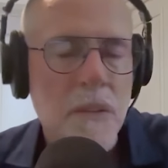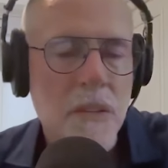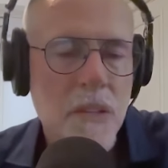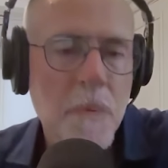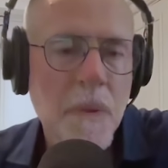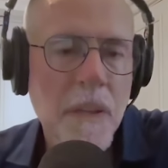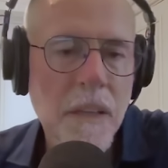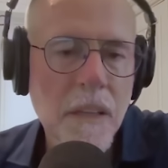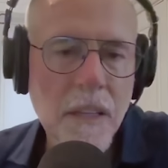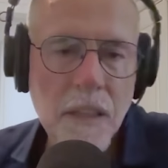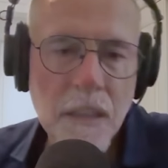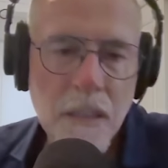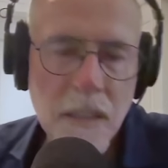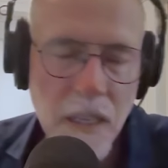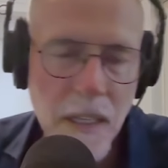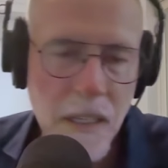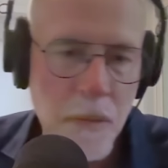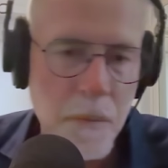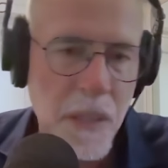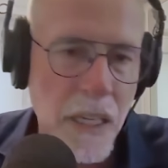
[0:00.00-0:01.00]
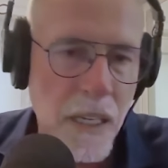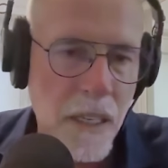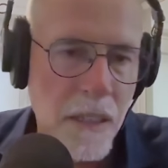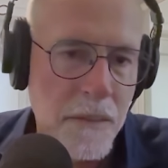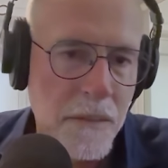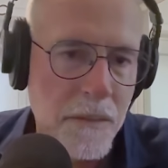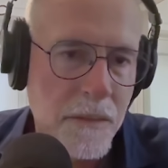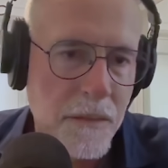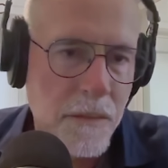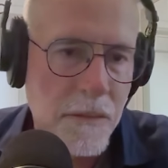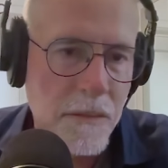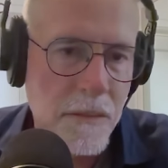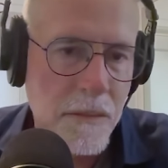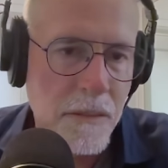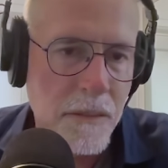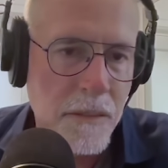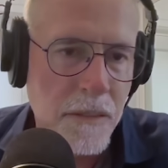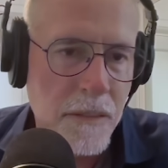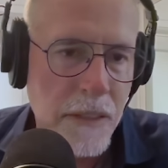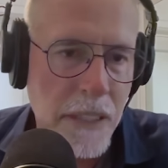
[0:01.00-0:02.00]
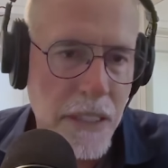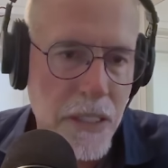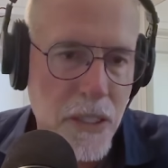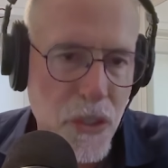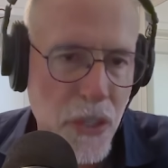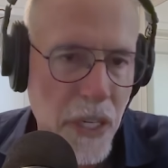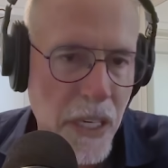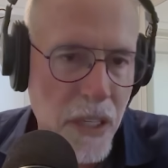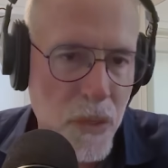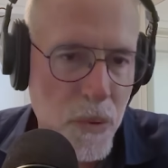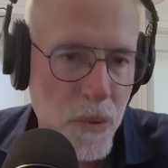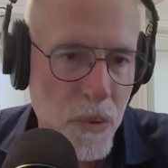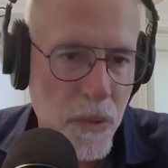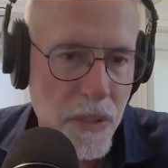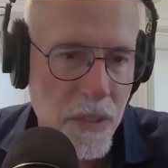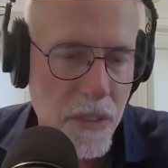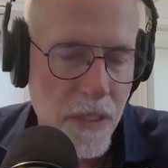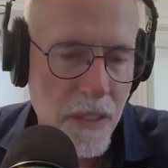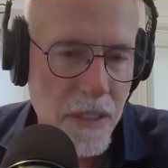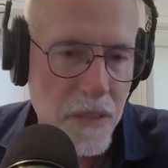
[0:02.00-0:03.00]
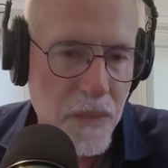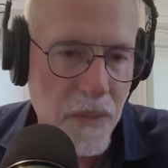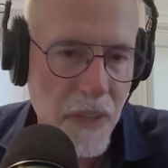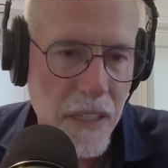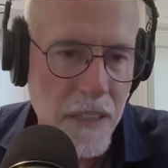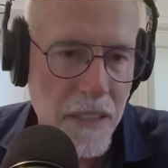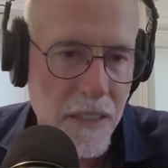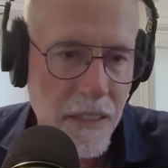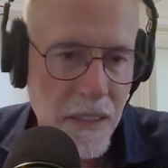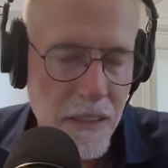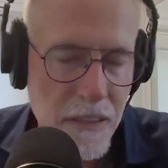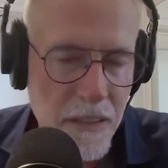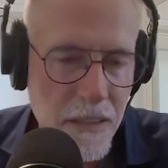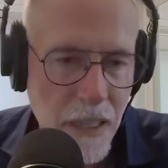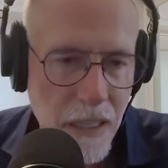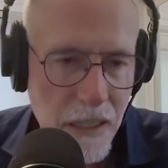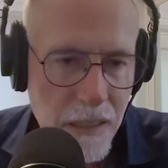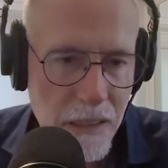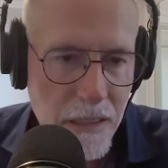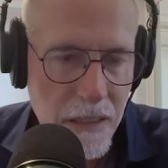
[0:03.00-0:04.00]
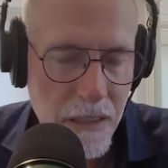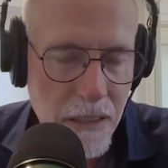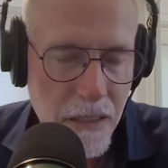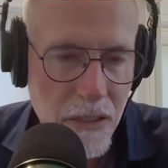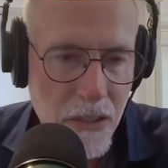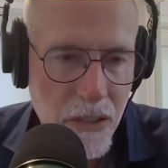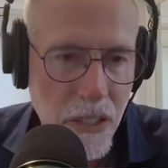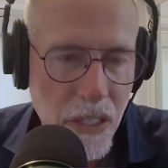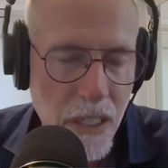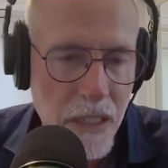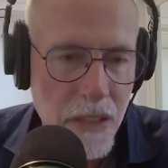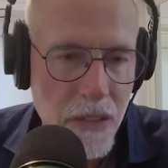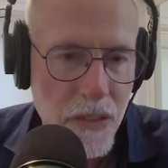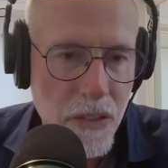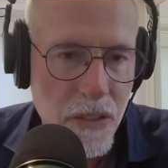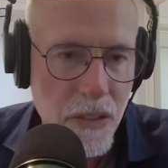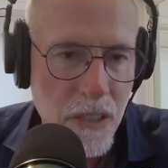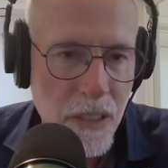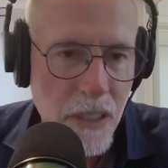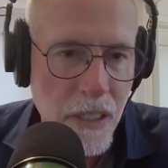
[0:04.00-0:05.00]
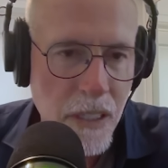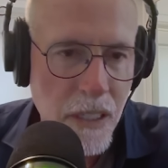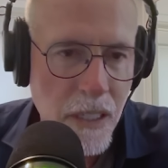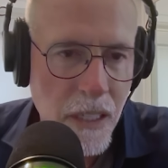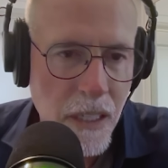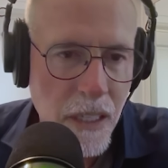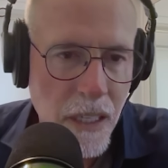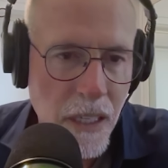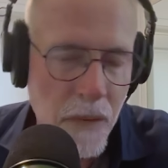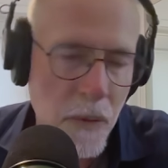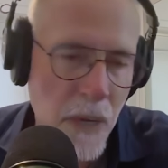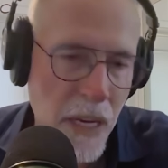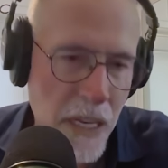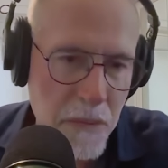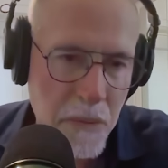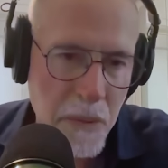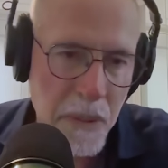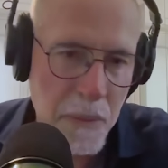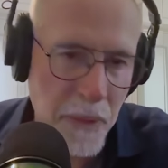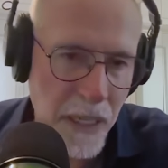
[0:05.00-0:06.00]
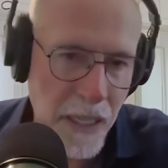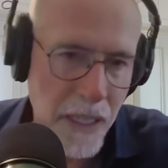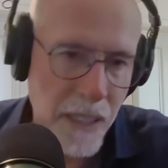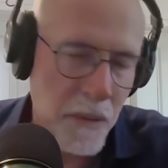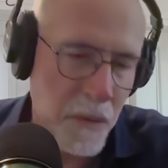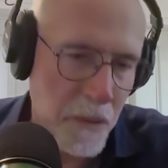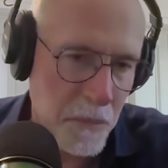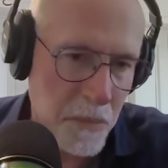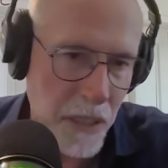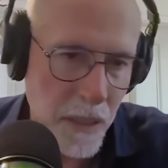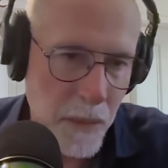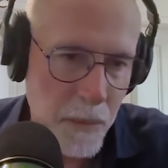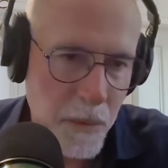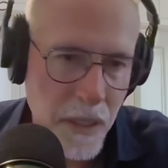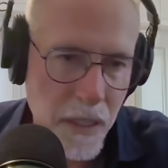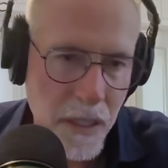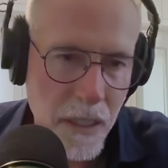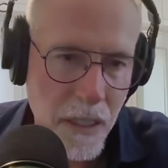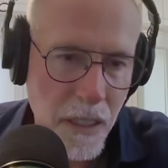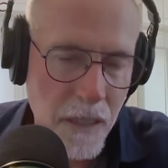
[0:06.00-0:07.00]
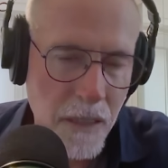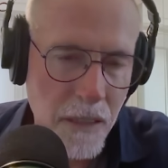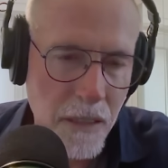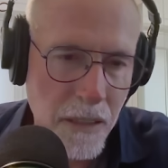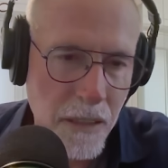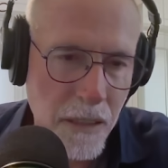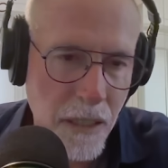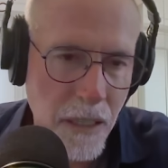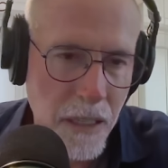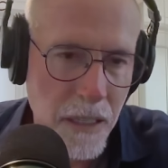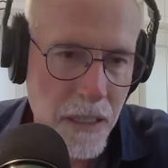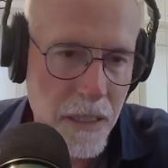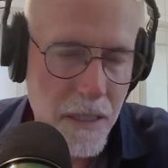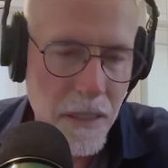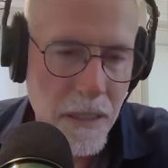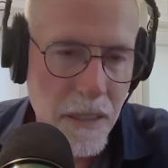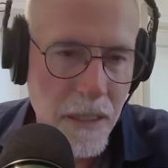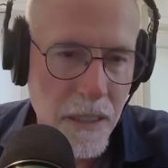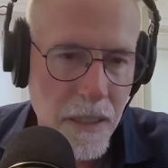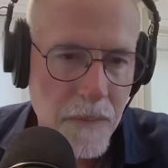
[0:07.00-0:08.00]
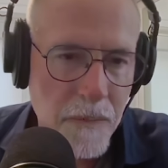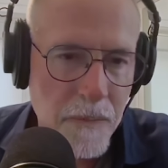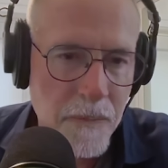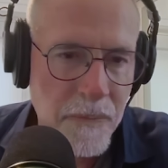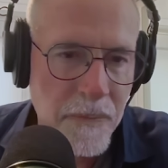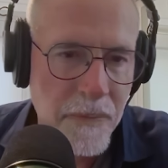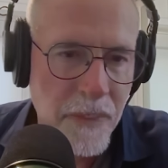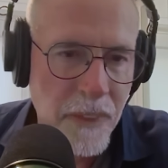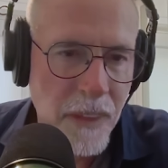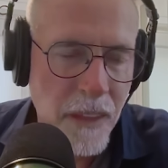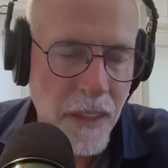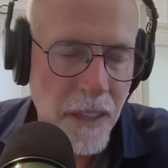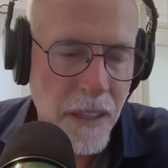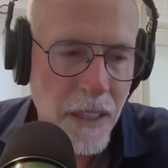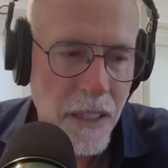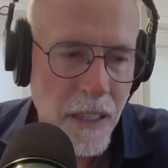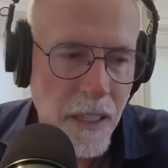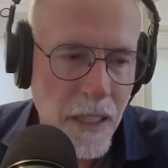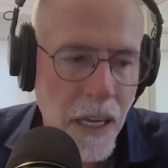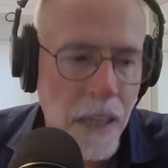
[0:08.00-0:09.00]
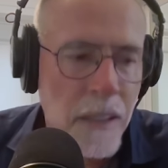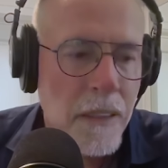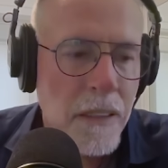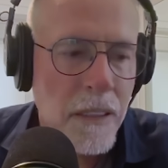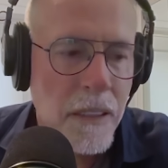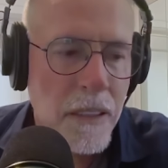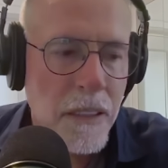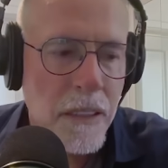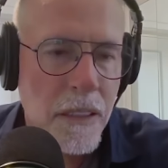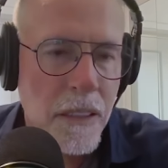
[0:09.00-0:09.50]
I've just been thinking a lot about the exchange wars. I think it's fascinating, this Texas exchange and Raspberry Pi going public on the LSE. I think